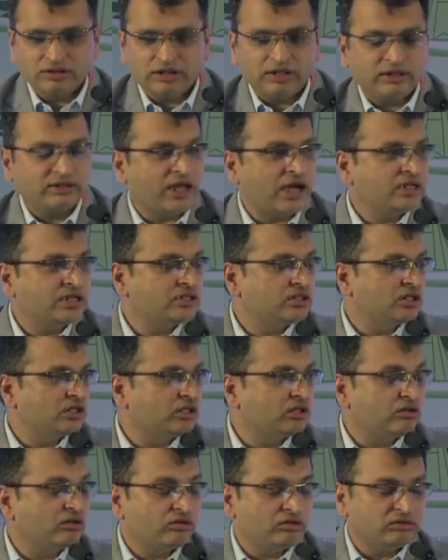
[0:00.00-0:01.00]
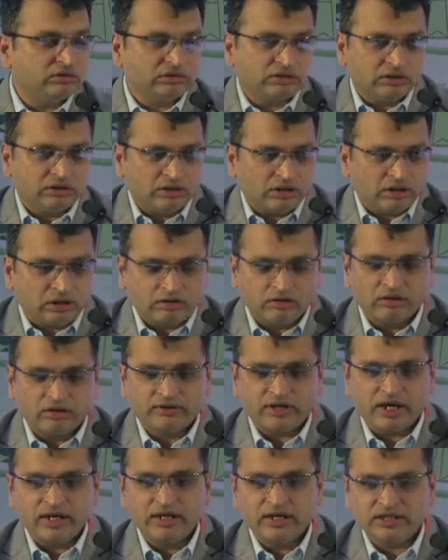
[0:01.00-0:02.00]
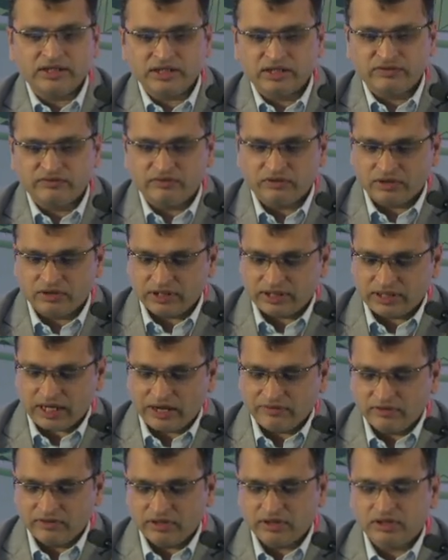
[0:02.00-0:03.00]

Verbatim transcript: That is a uh, contraindication for TAVR.